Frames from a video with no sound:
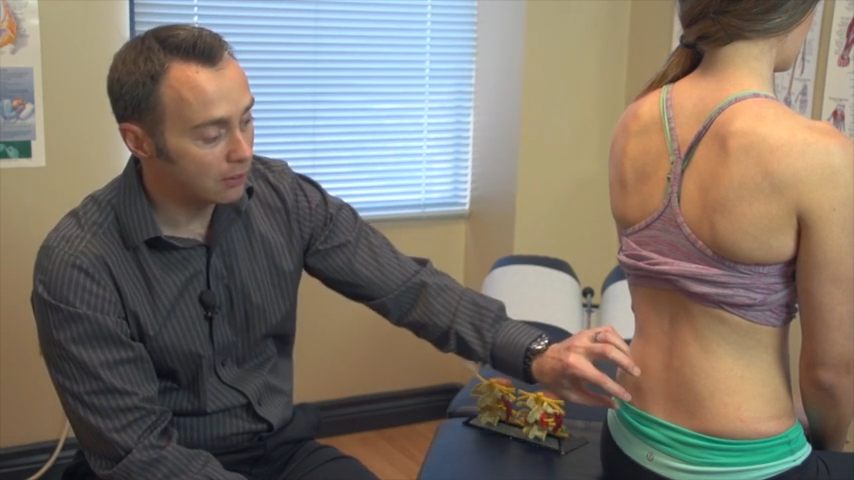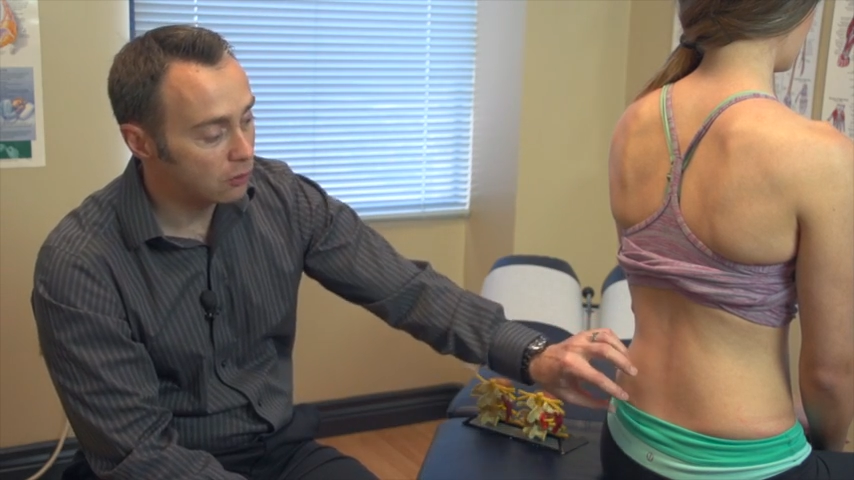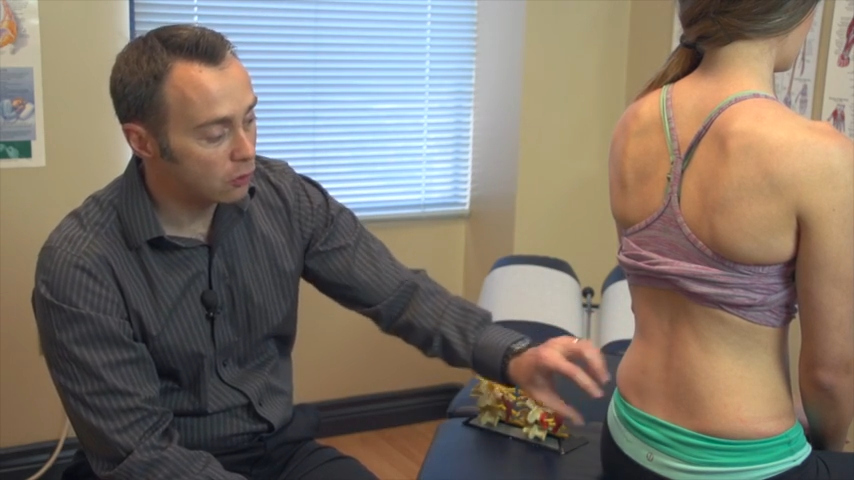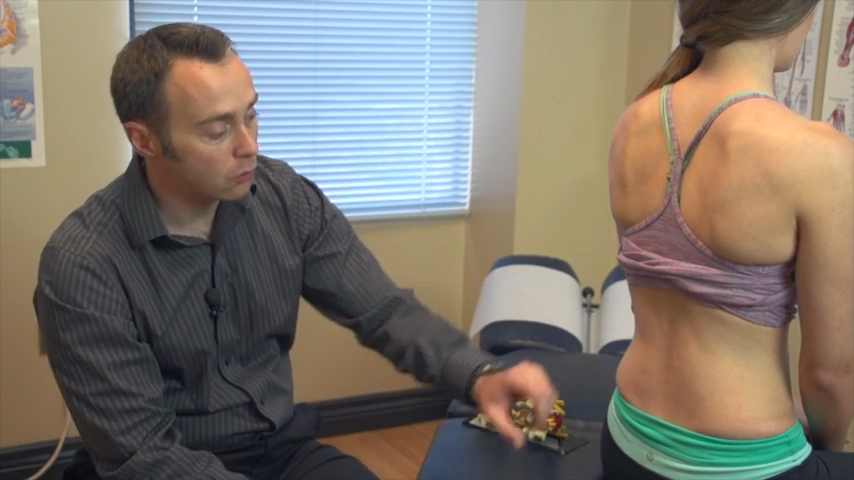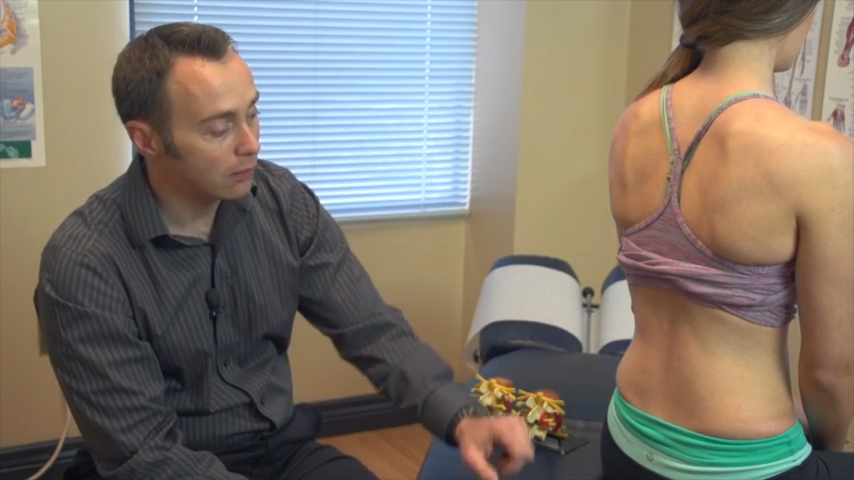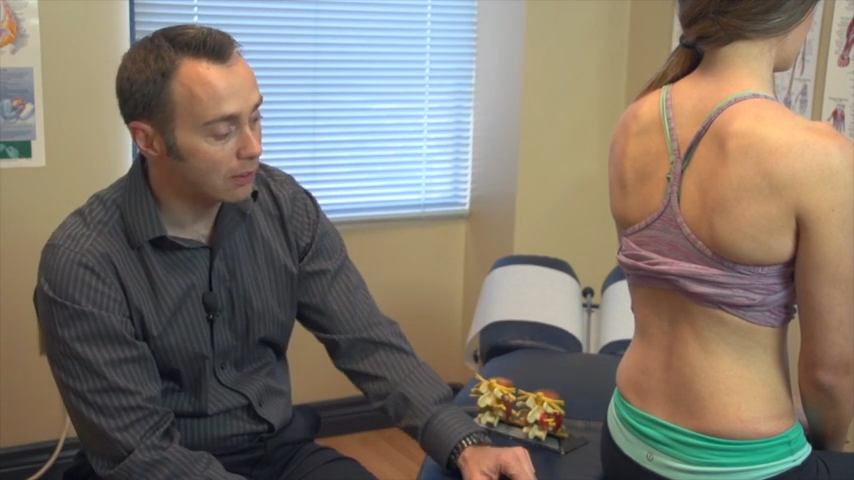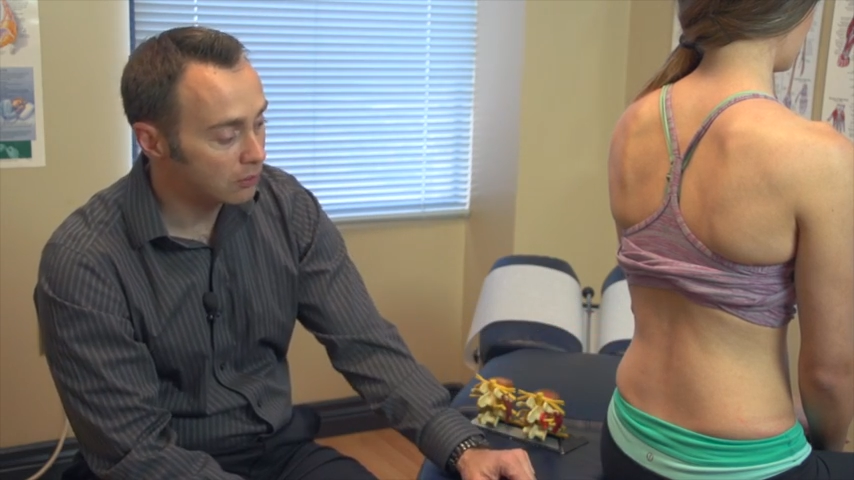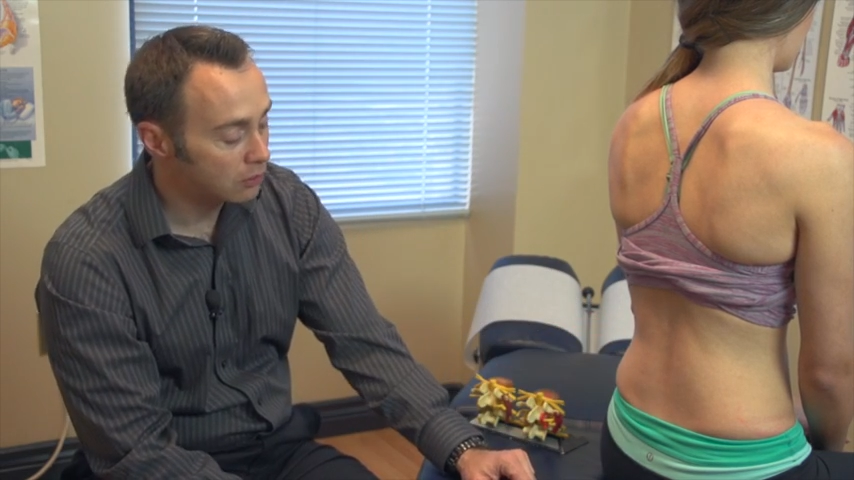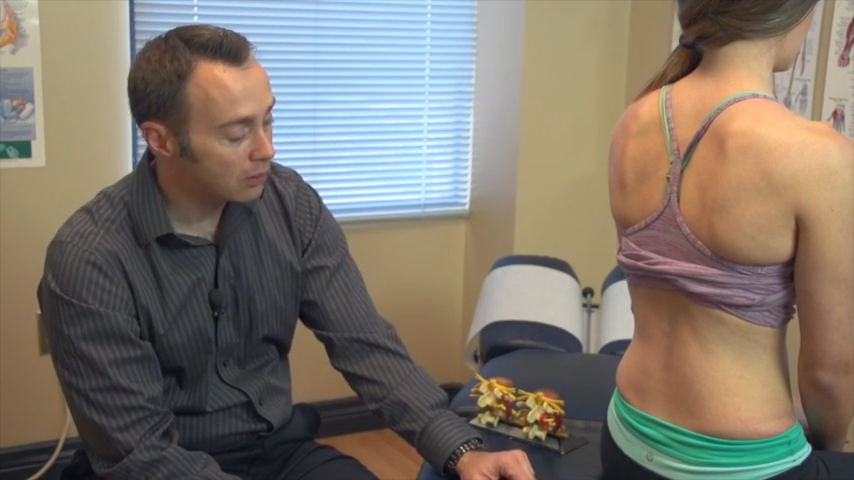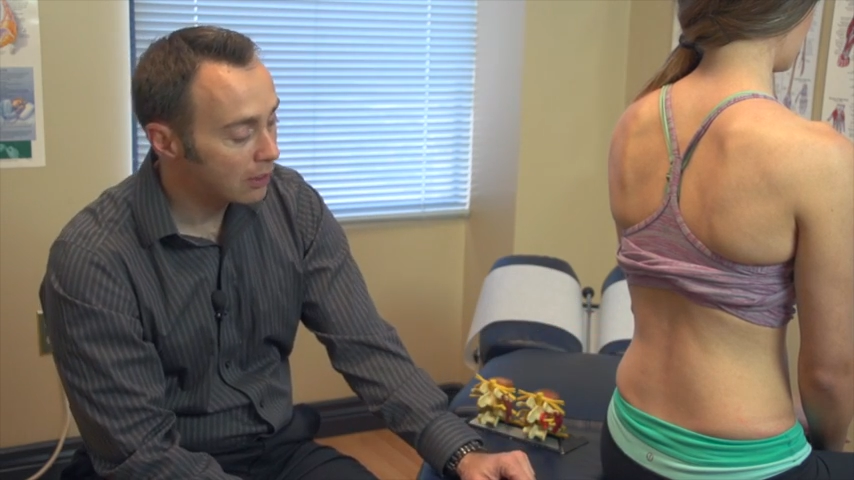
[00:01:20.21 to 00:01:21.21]
into
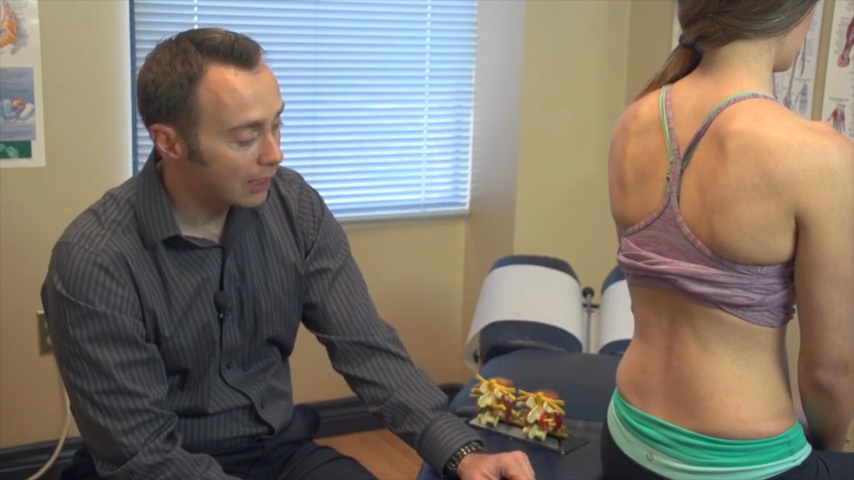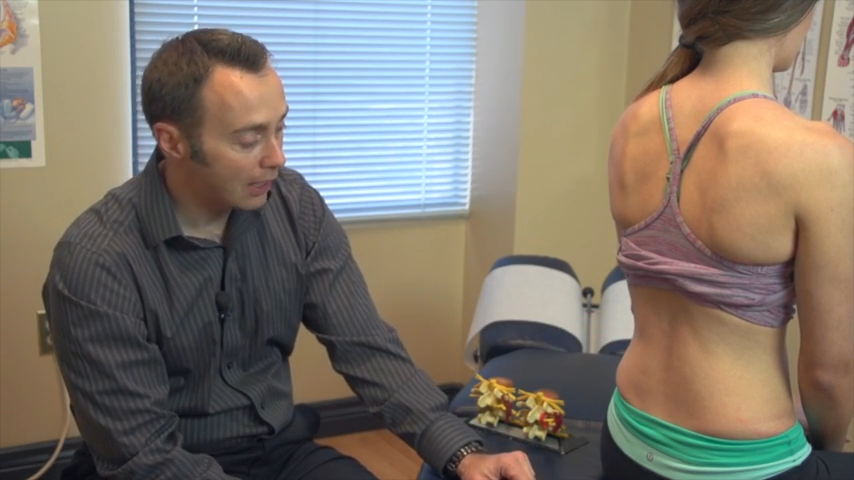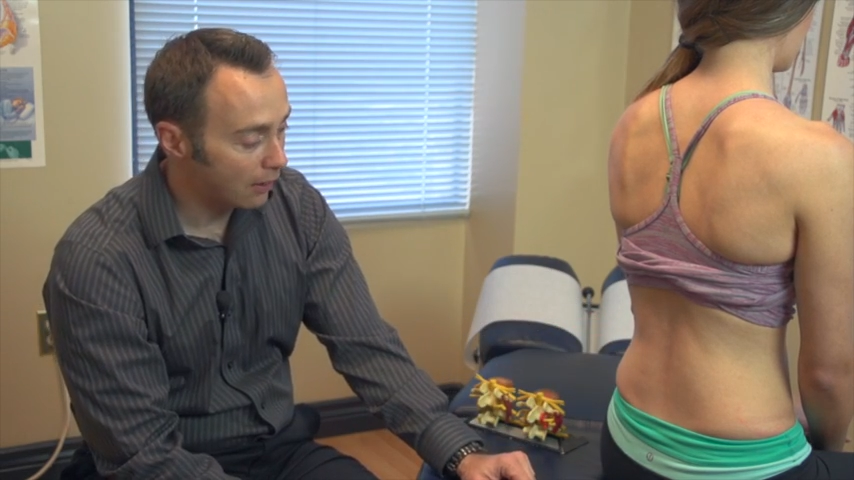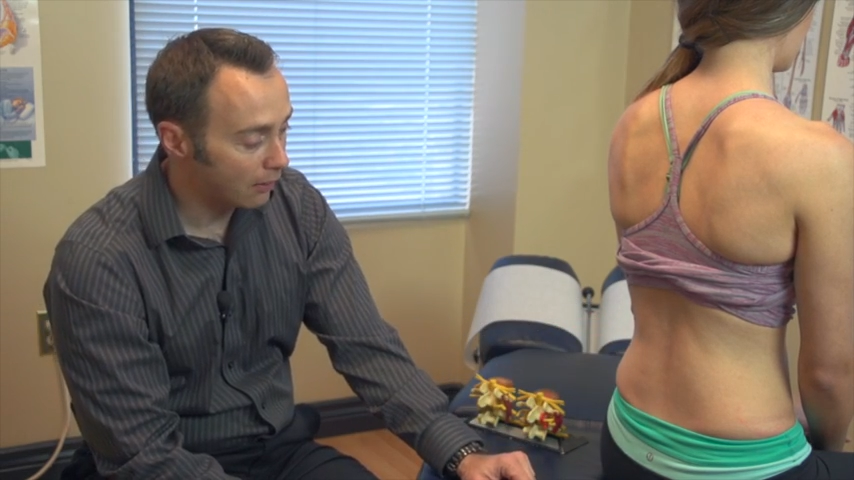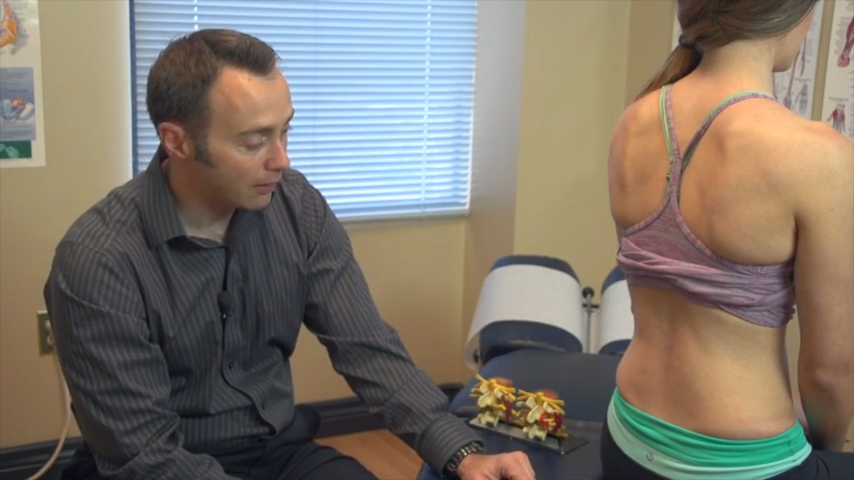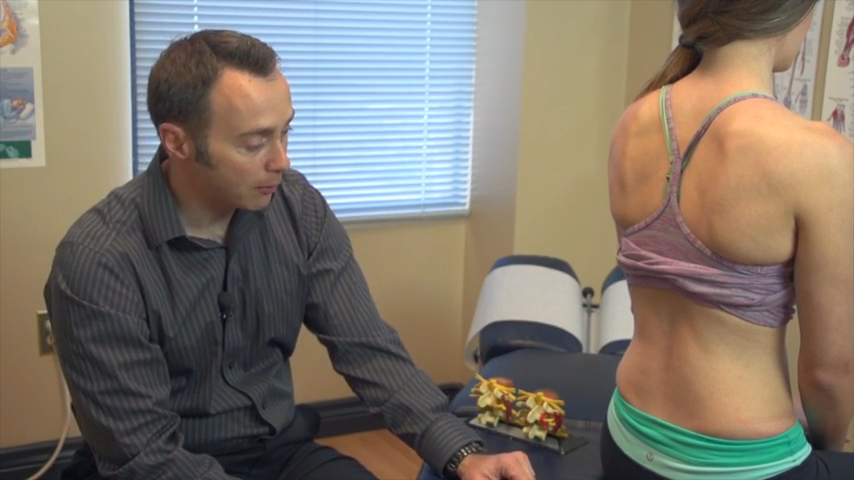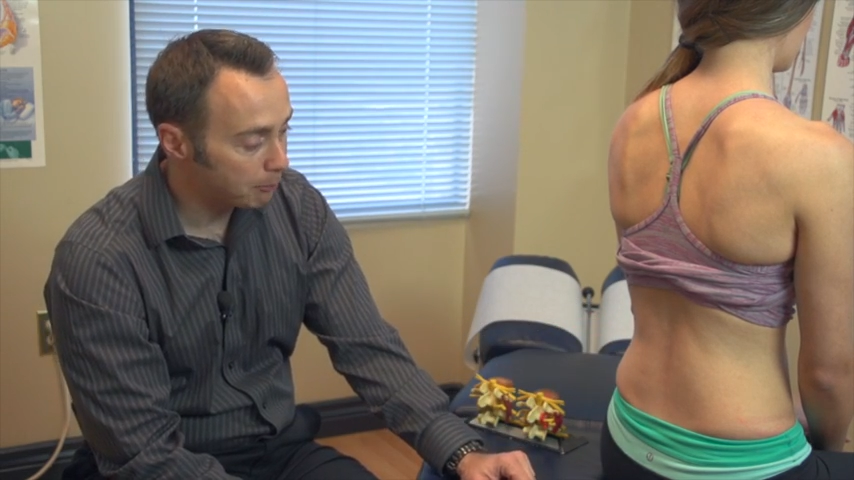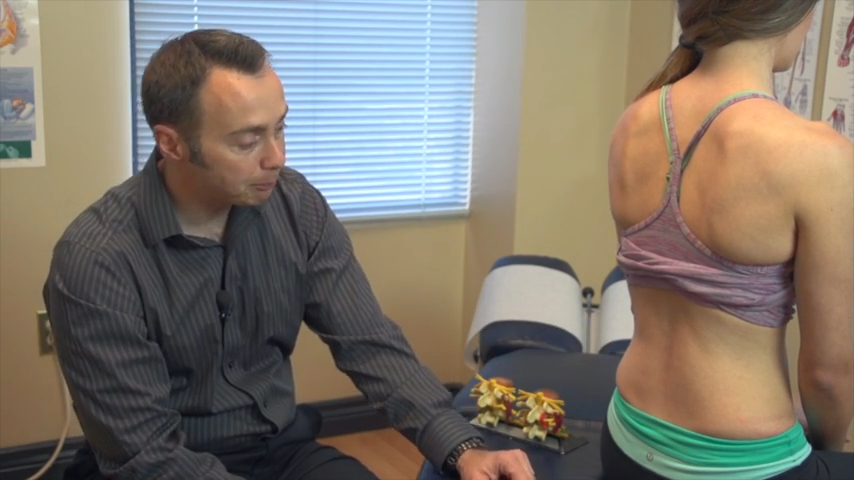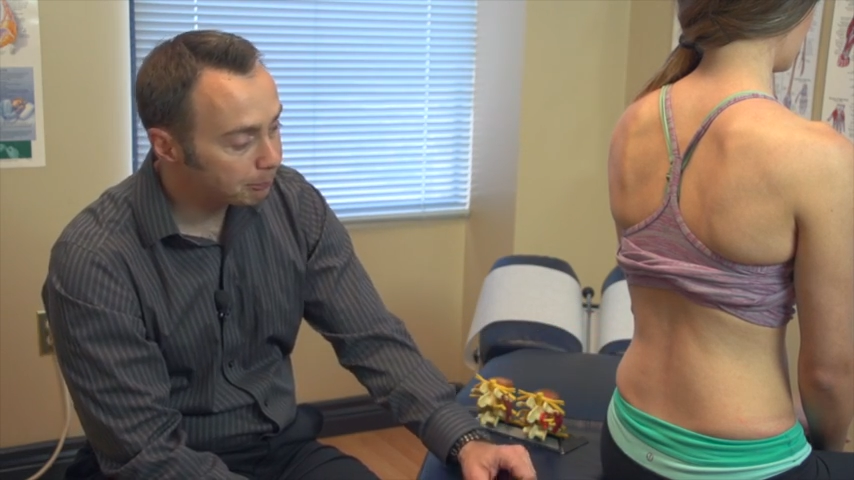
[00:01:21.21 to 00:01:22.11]
this area.